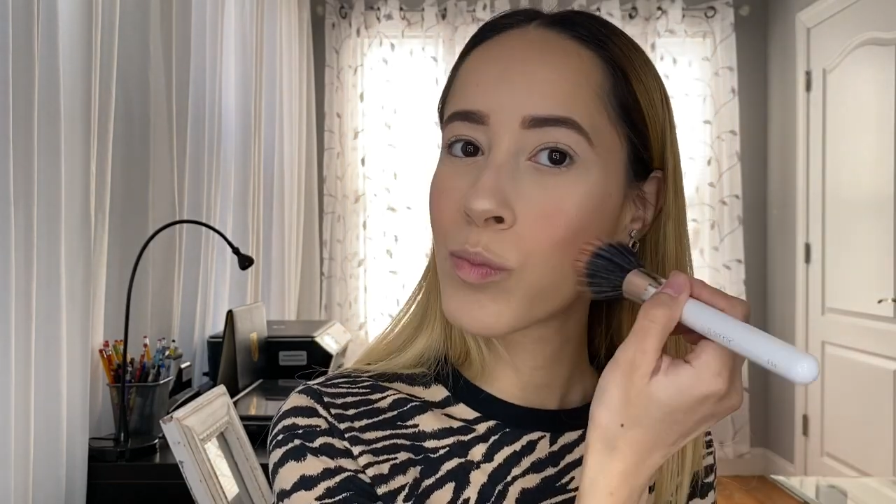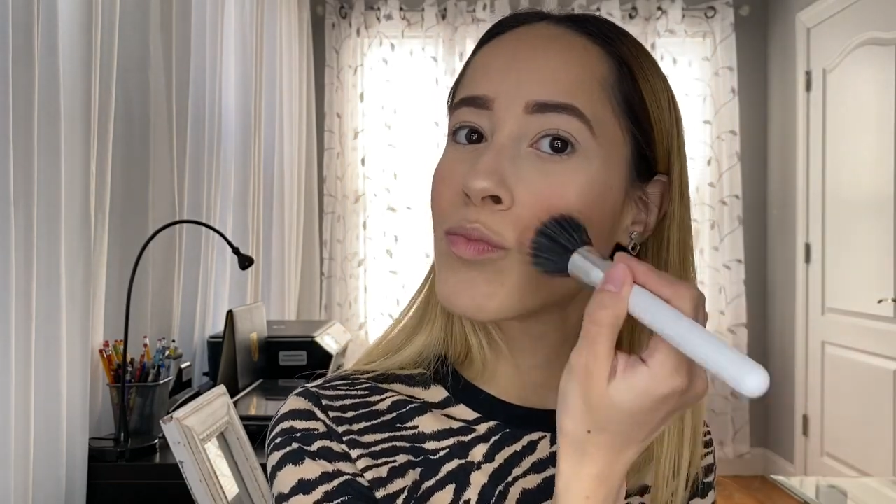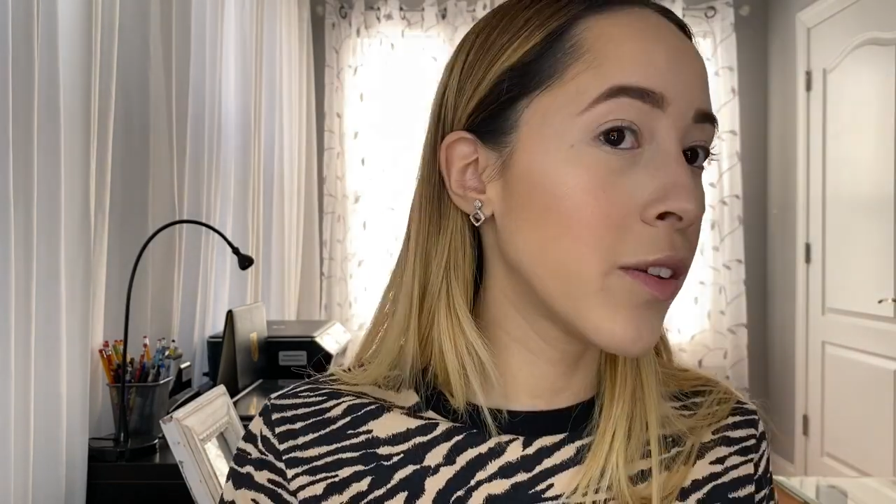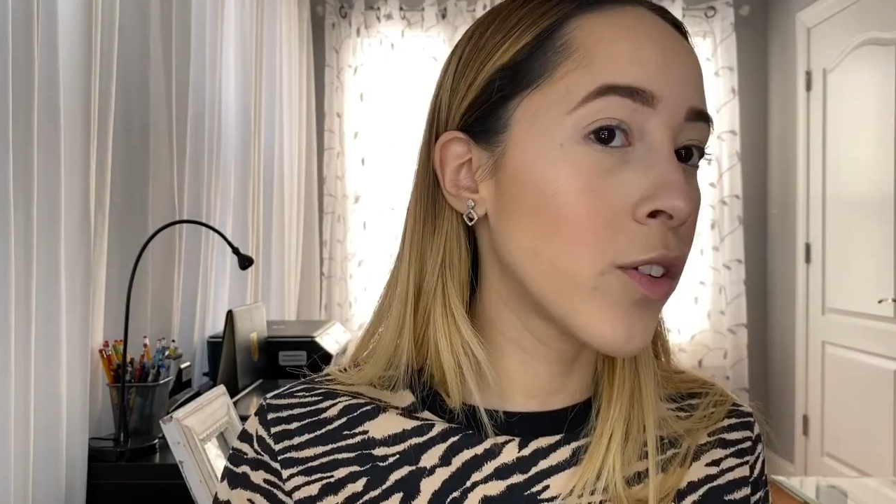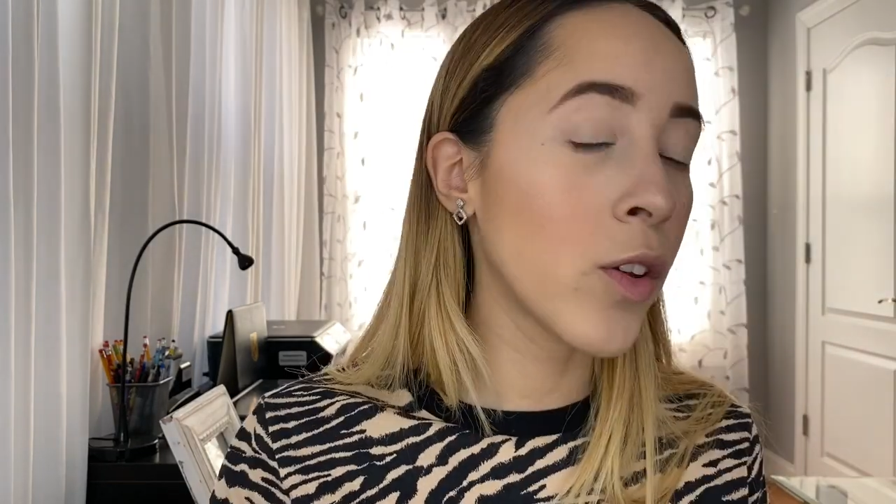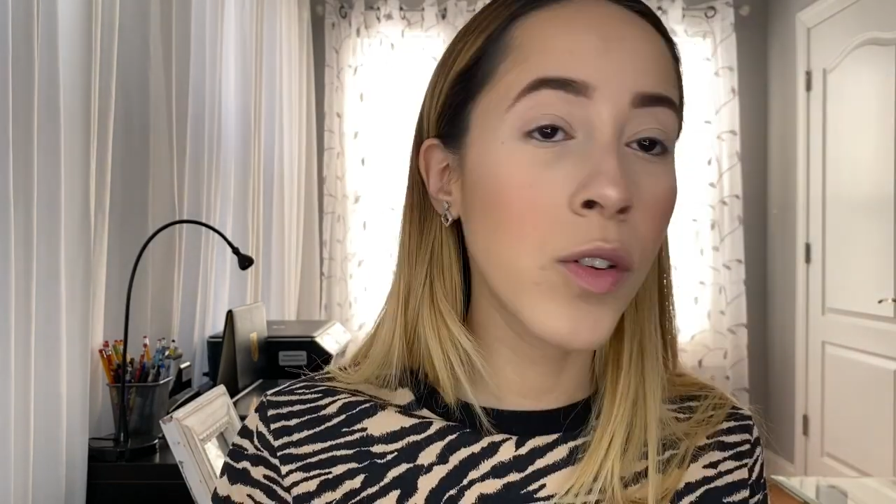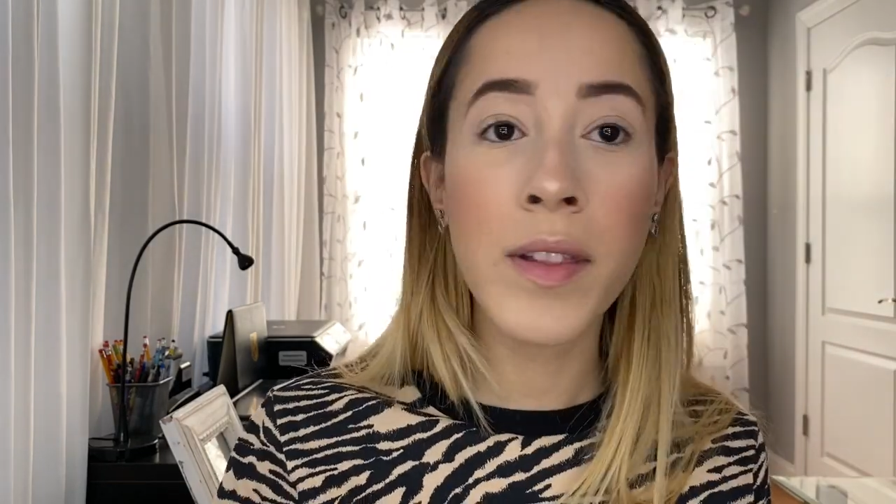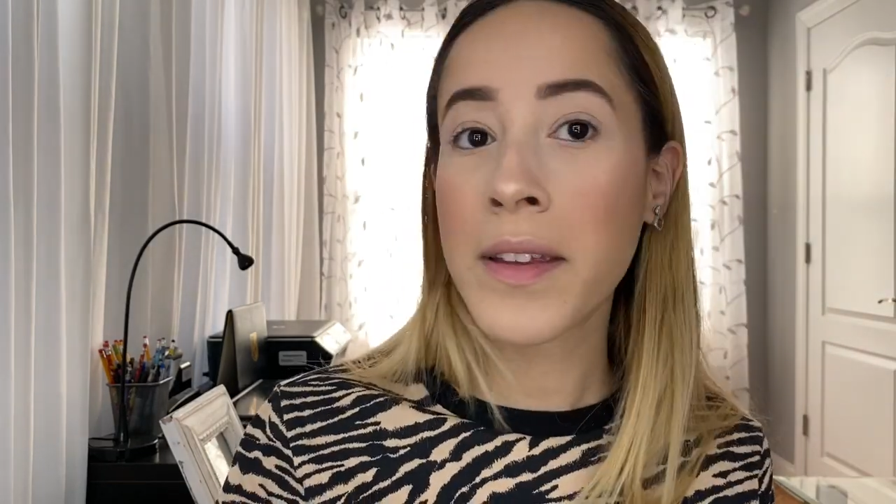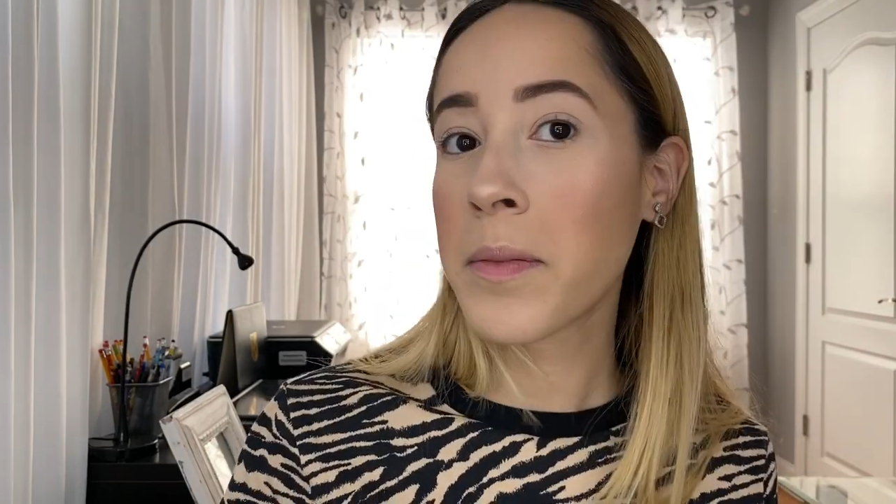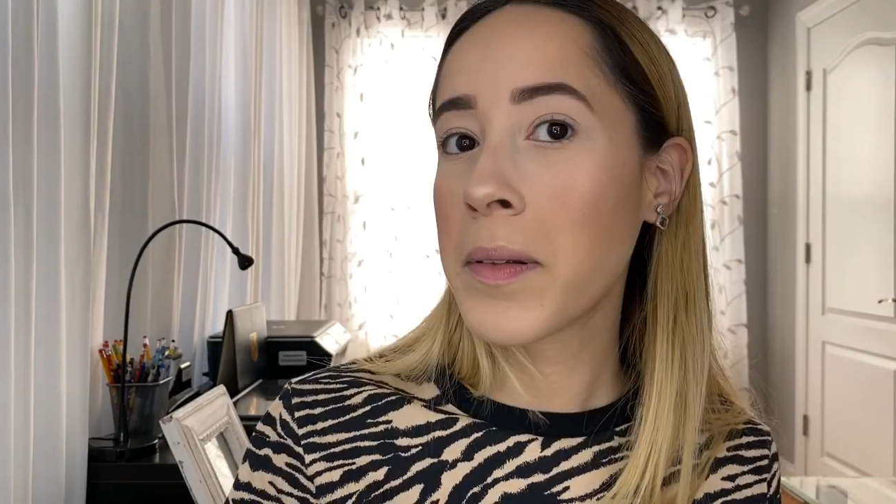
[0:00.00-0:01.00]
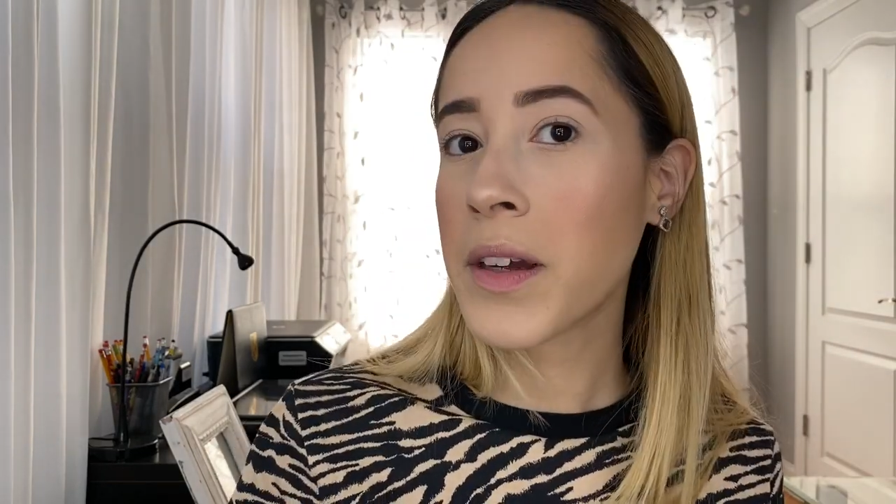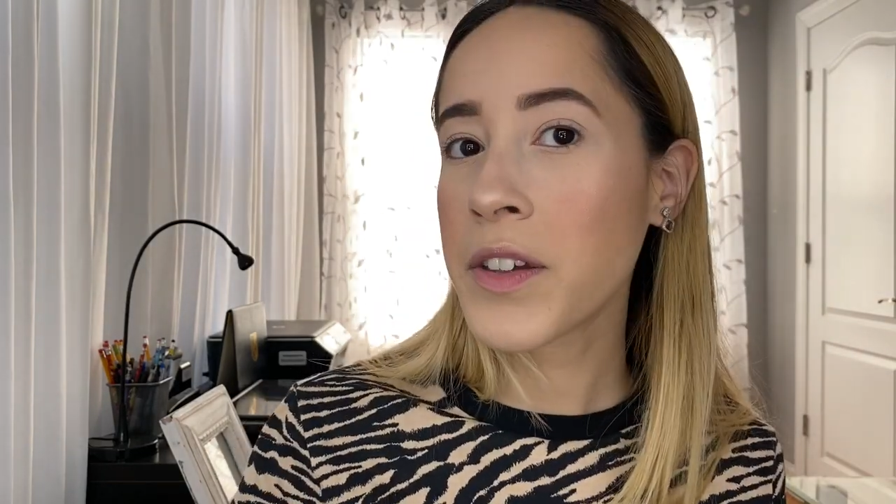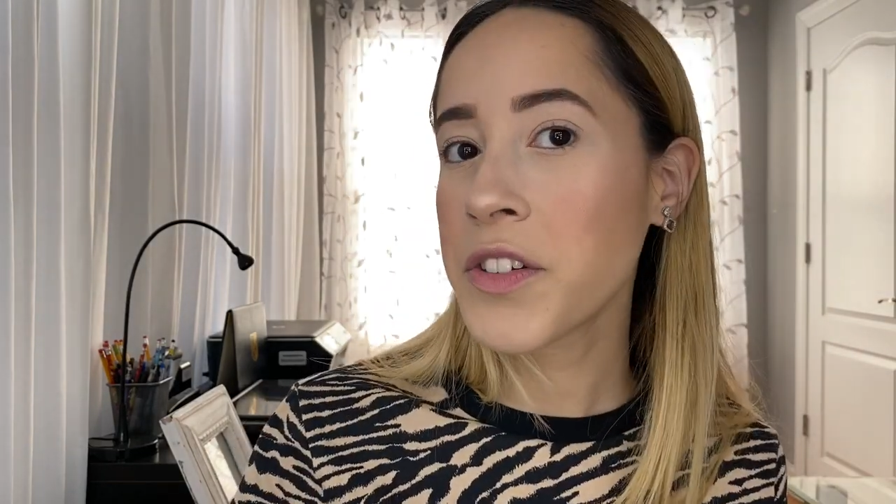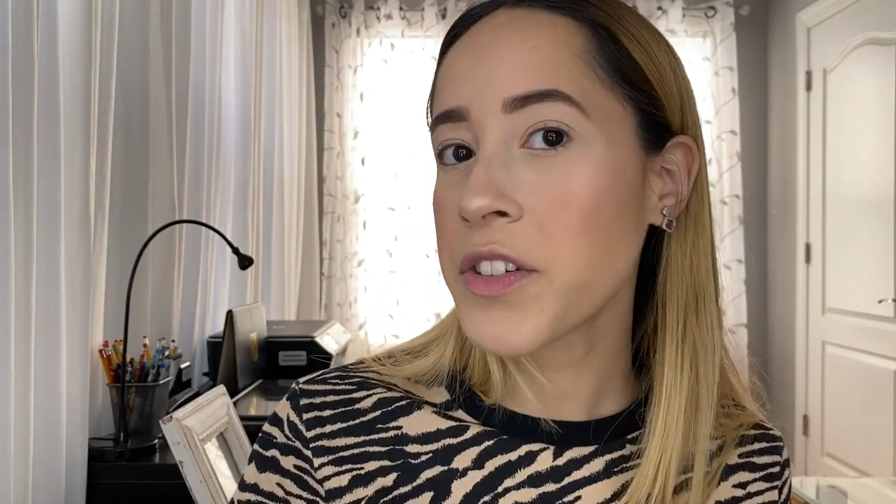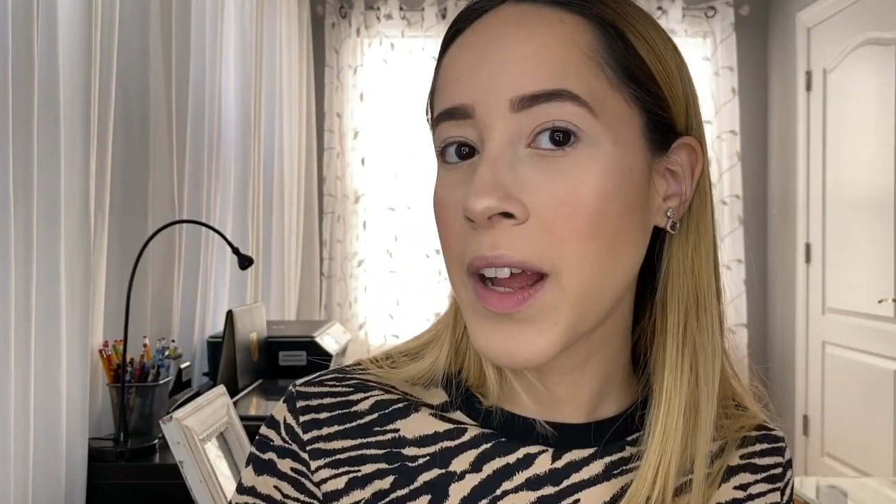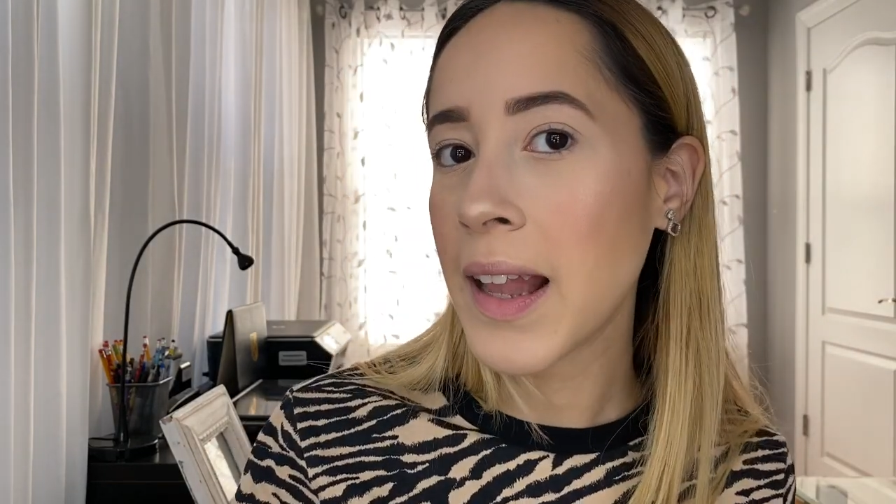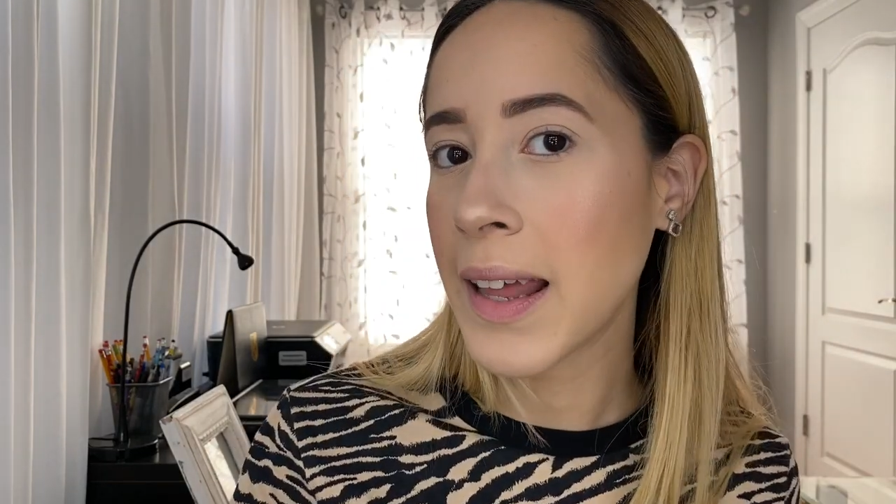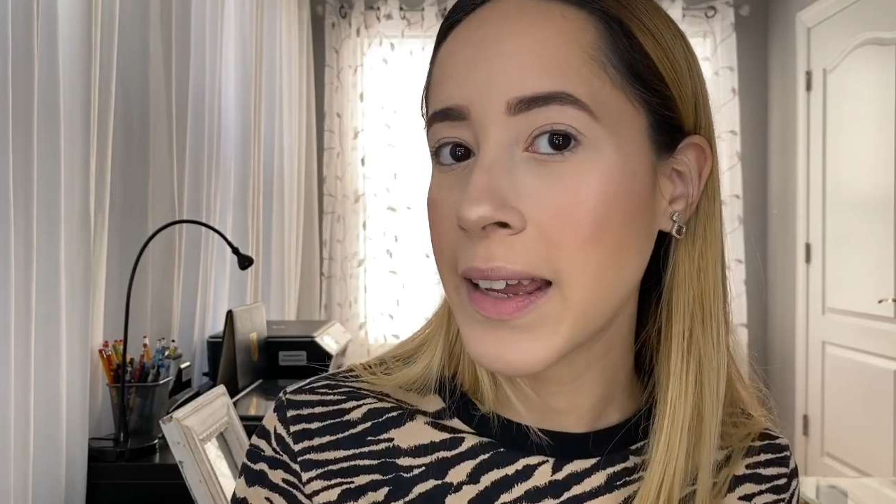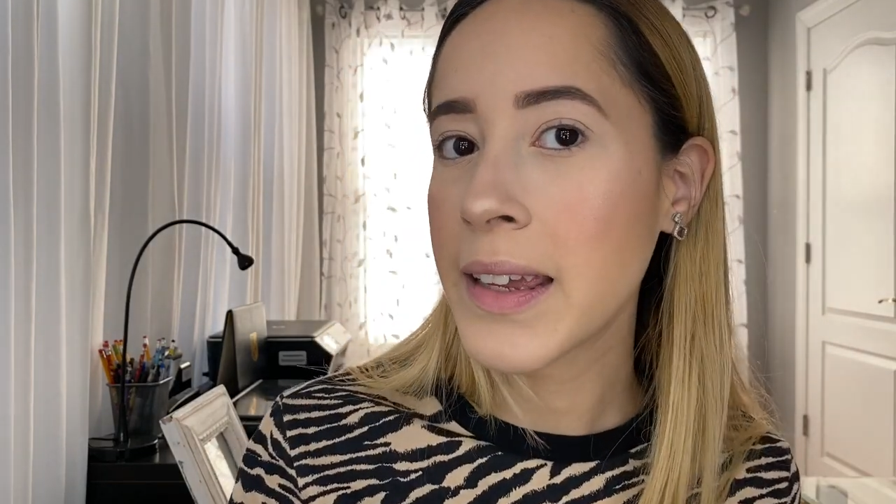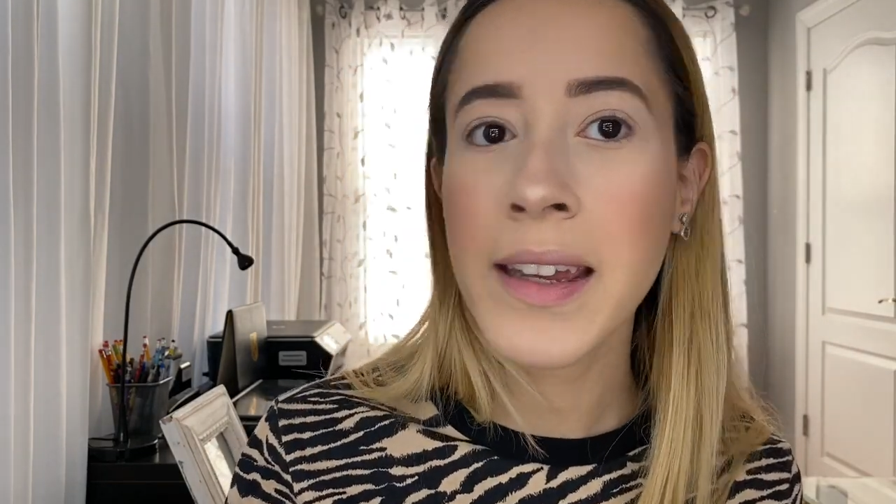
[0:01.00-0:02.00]
So this blush, I
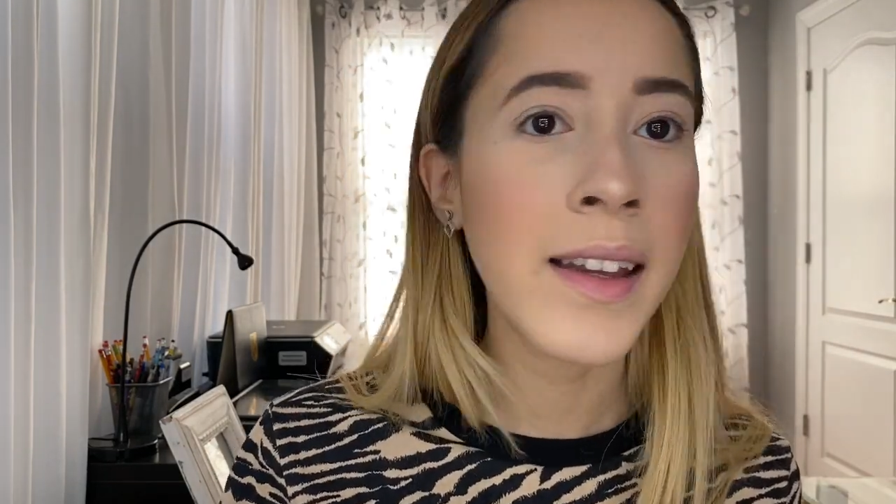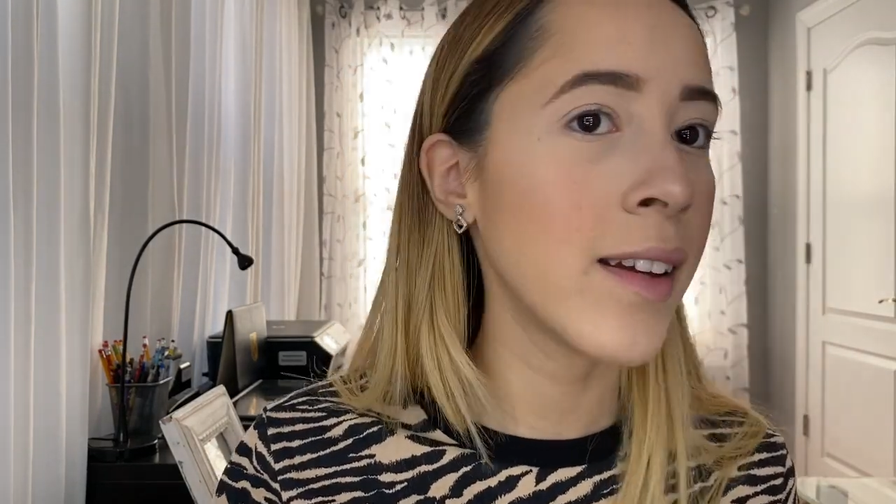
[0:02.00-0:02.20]
like it.